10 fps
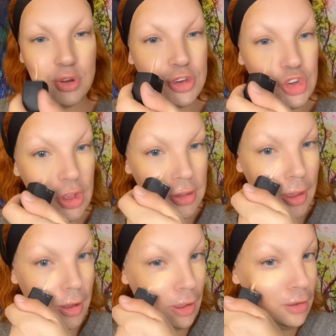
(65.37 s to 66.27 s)
Just
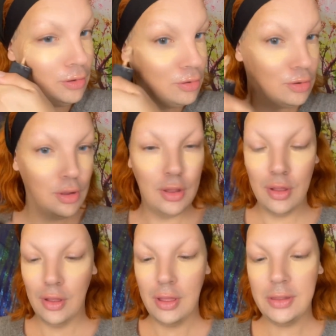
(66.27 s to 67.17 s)
gonna
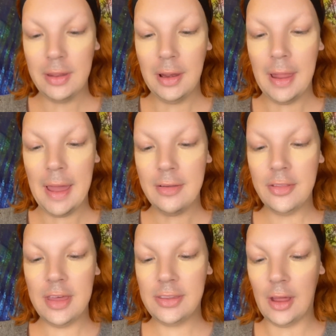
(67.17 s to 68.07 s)
slather
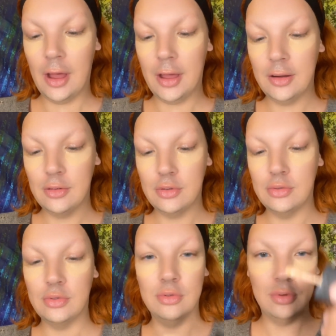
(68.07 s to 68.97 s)
this on
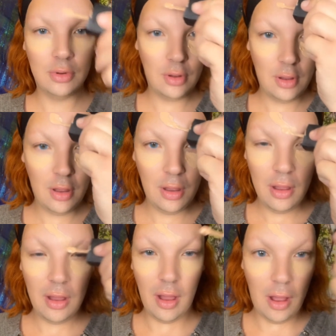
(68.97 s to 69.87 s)

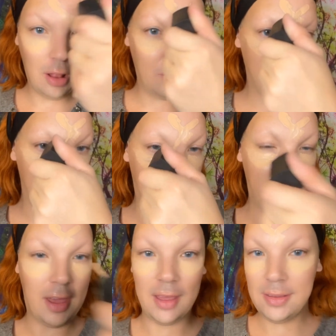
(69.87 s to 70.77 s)
all over my
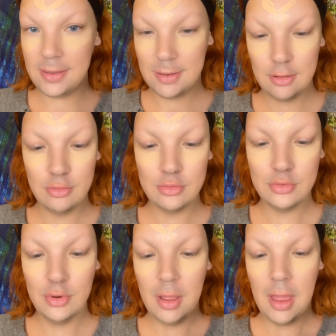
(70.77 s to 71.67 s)
face.
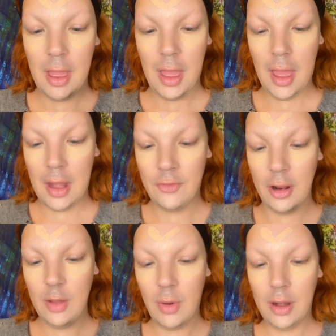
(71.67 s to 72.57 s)
And for
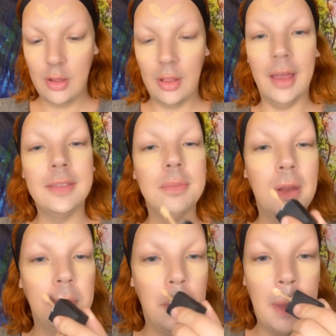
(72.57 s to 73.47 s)
anyone who likes
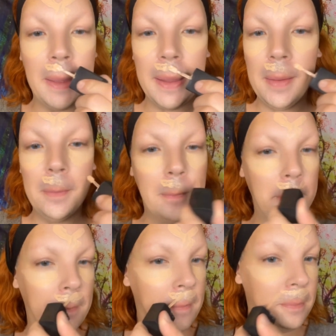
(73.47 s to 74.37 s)
minimal makeup,
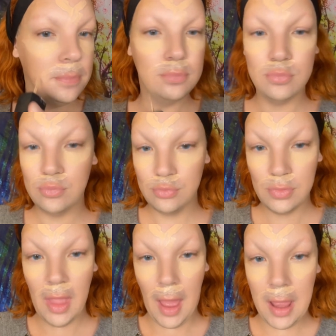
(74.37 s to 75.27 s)

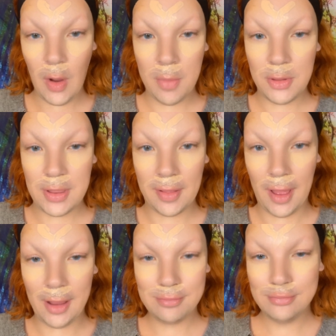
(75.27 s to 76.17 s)
I know I'm using a
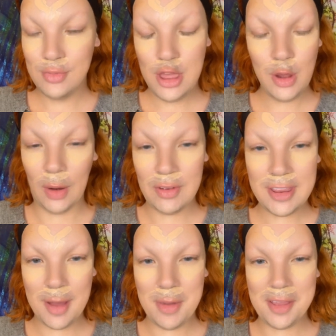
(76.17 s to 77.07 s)
lot. You don't have to
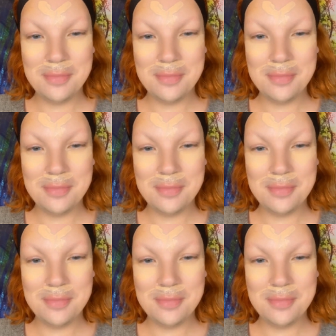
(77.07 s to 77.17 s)
tell me.